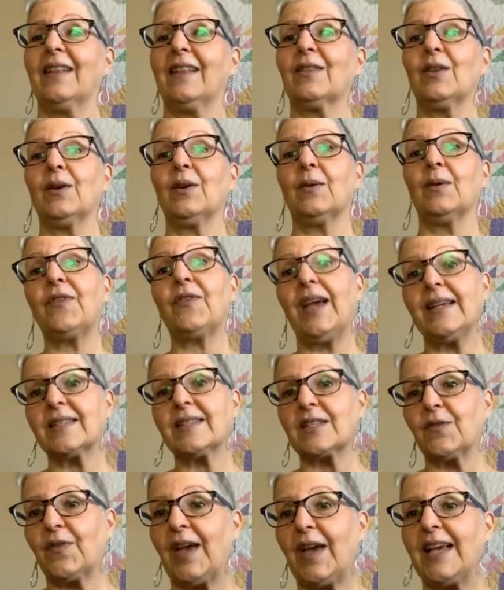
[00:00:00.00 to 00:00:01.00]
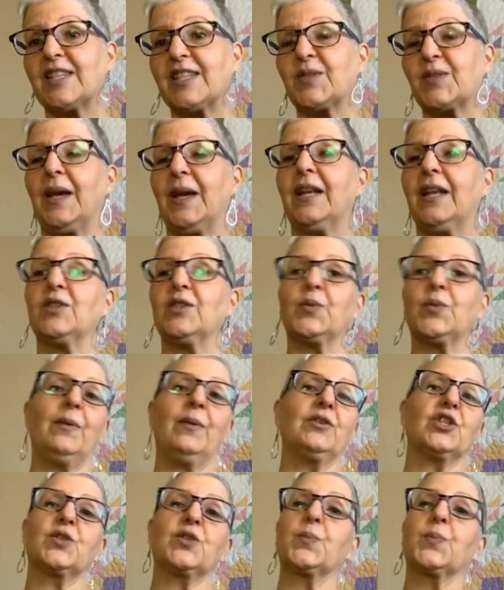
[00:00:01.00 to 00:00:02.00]
At the face to face meetings,
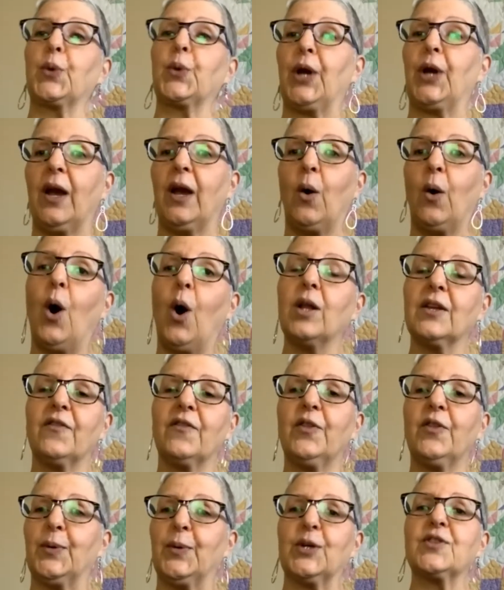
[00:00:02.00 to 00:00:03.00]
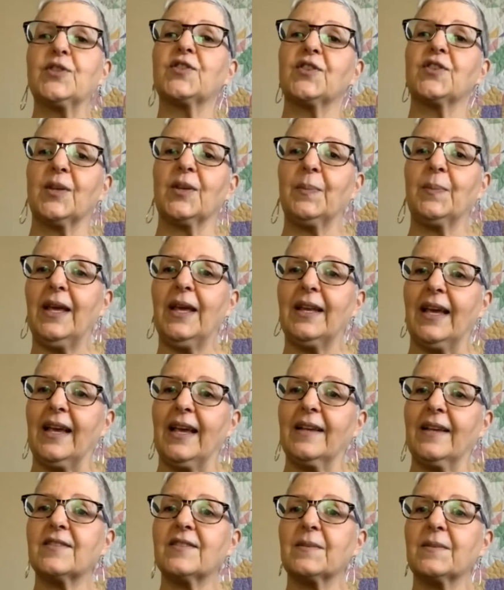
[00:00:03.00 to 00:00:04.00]
we would just bring all of the books to the
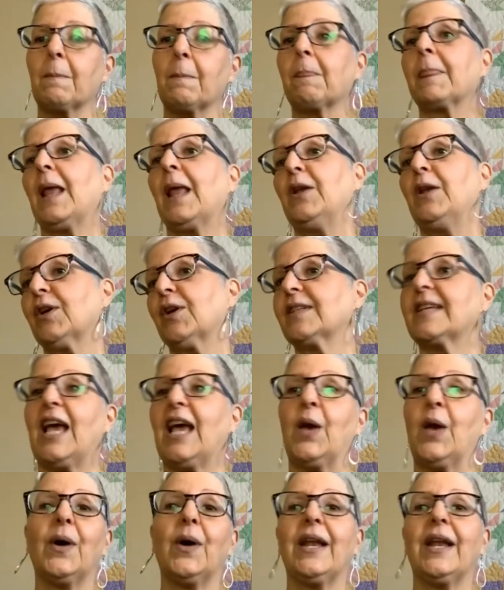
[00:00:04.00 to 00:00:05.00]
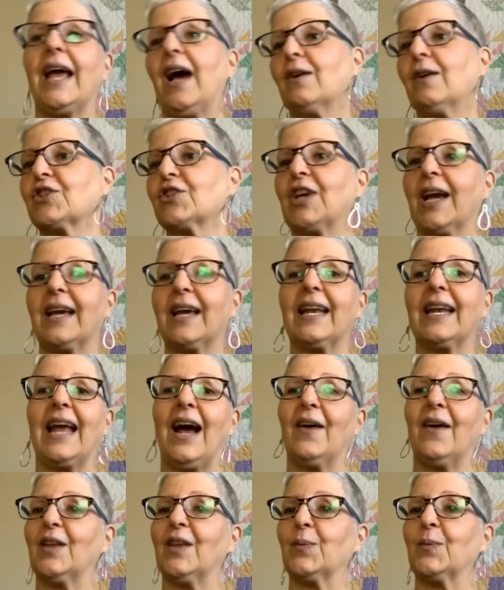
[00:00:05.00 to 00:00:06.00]
meetings, and you could take one out, check it
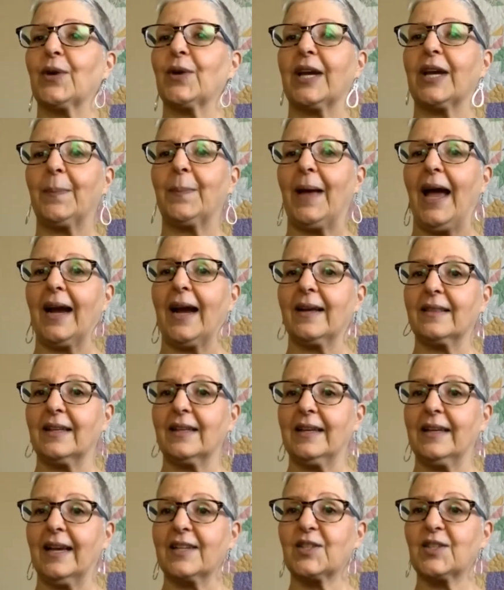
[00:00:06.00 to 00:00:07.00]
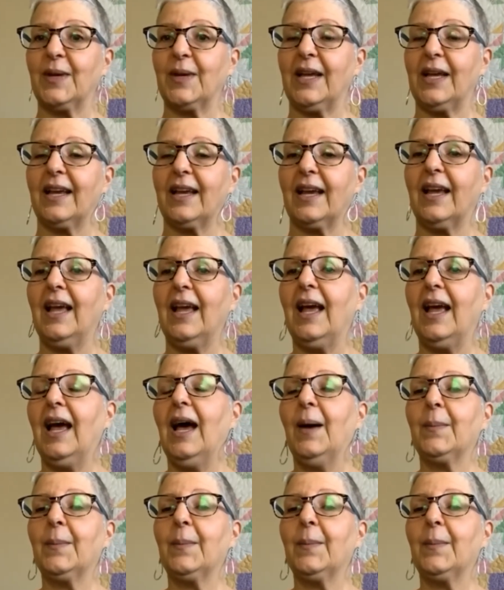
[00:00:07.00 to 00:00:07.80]
out, and then bring it back at the next meeting.